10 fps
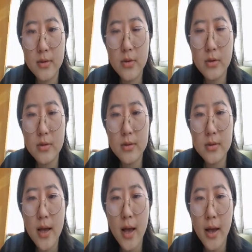So you could
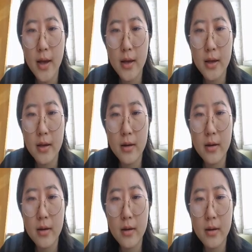say
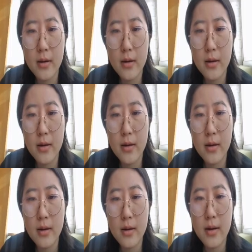
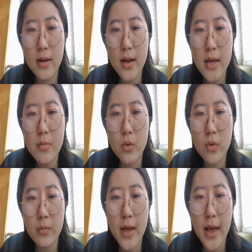a
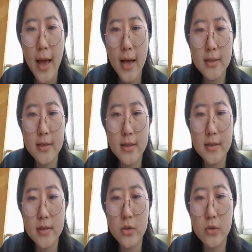label be
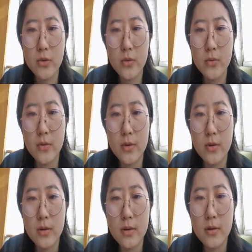added to
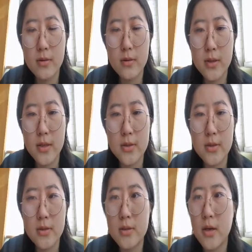this
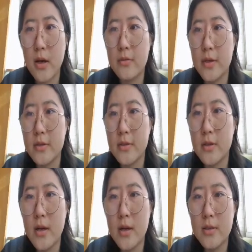
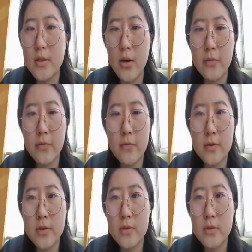surface. So if
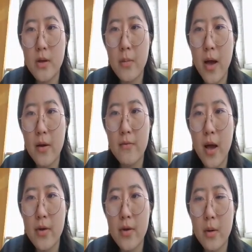this is not
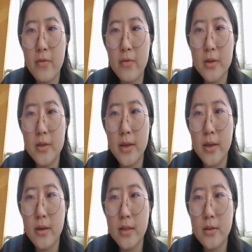
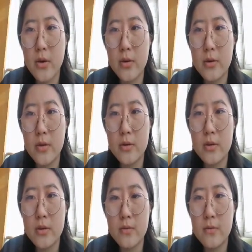obviously, let's go
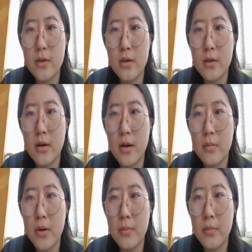into the
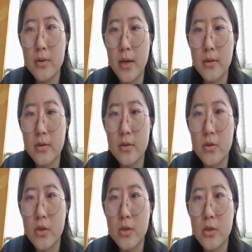properties
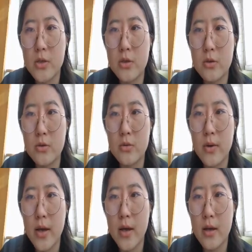and change
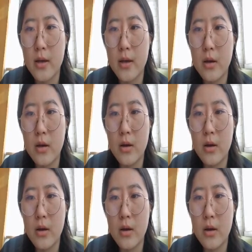to a